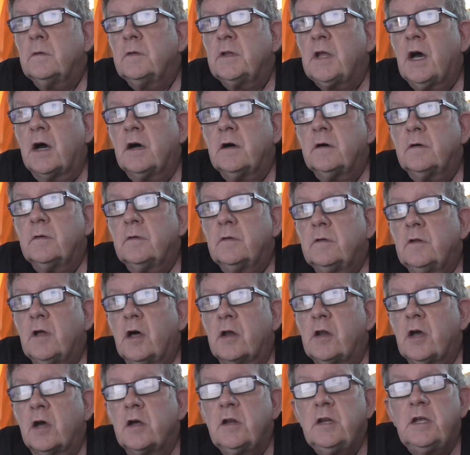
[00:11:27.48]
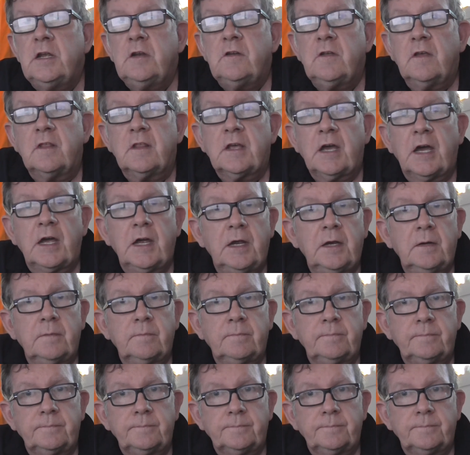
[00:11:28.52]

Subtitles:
Now, not only do they